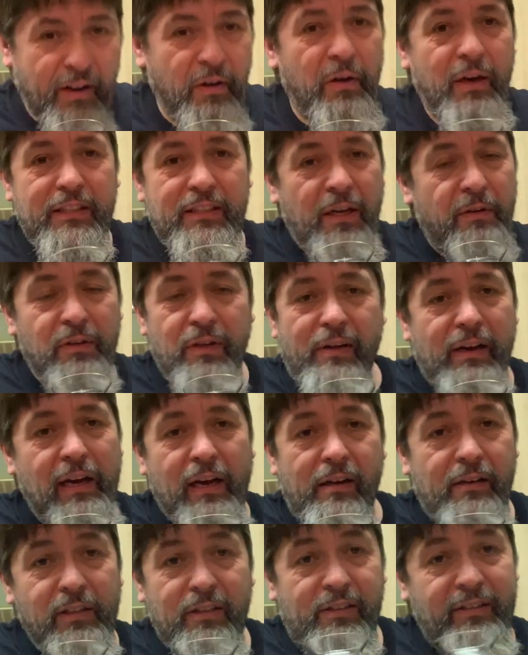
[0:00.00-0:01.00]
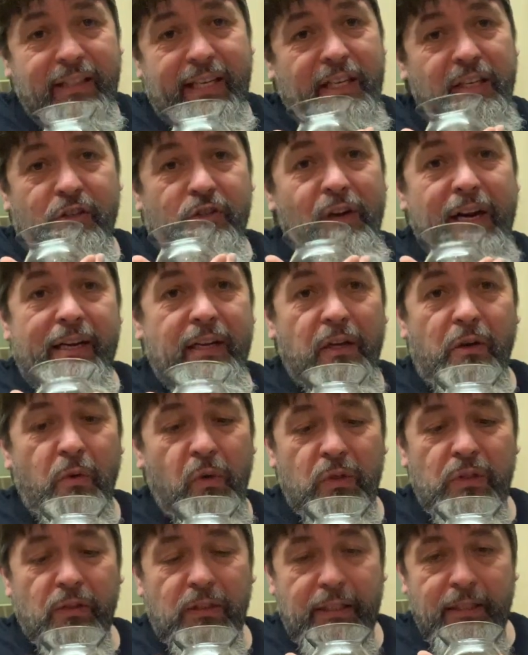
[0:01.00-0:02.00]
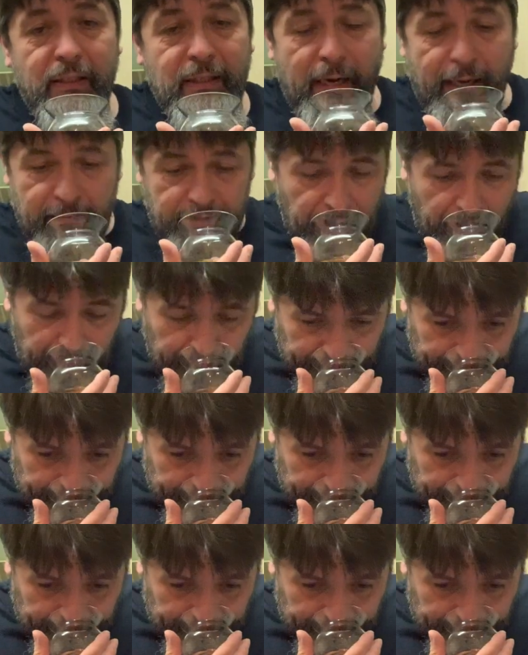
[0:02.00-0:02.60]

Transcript: Oh, I don't know. I need a training course on this glass.